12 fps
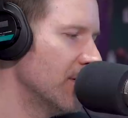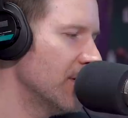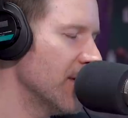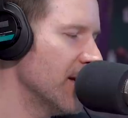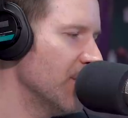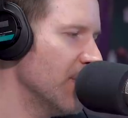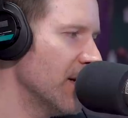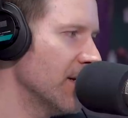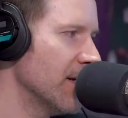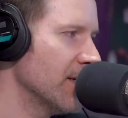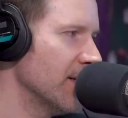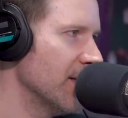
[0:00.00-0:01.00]
to anybody
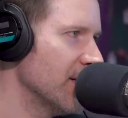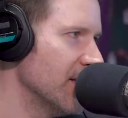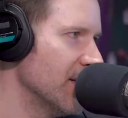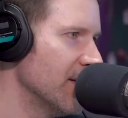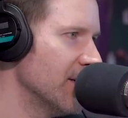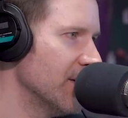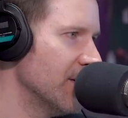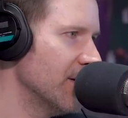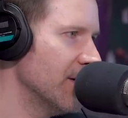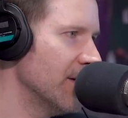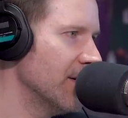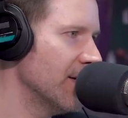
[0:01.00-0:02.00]
that's listening or